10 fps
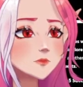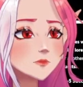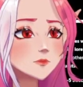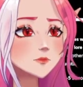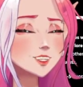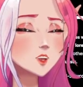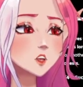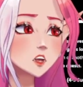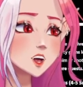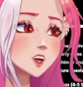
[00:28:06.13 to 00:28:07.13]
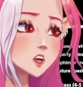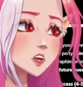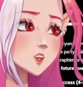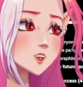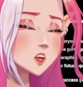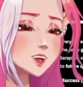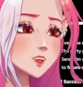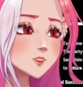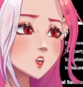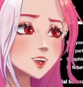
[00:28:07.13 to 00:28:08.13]
Everybody knows, right?
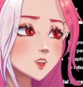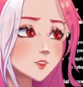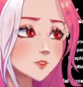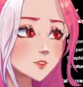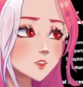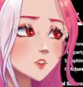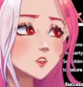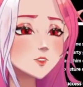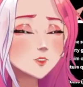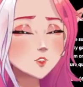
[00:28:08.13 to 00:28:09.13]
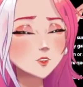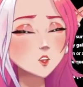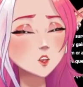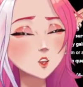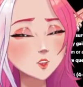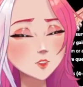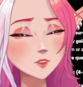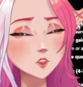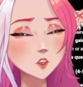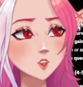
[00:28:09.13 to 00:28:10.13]
Like, when you click on
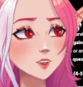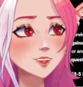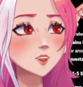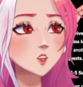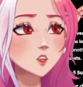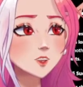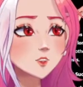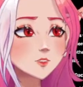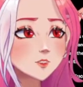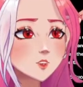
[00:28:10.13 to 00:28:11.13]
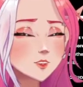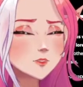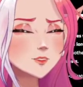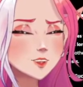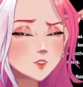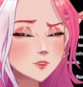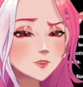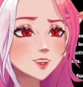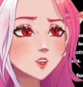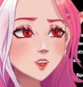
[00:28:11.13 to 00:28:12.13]
Astarion, he's like, don't
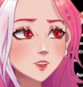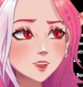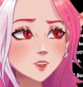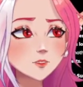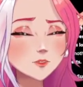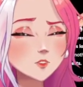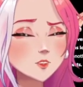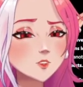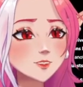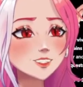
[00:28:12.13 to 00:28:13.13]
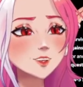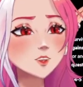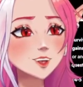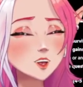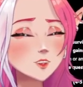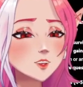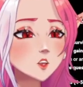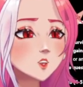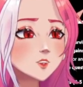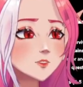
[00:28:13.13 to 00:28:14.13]
touch me, right? And because he's like, you
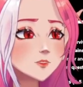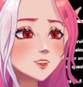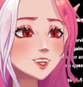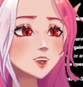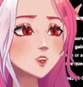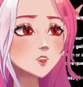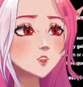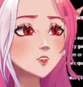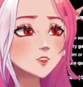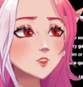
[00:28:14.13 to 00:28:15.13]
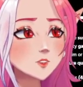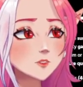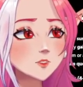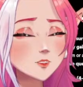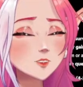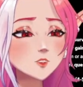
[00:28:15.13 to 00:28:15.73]
know, sexually abused for 200 years.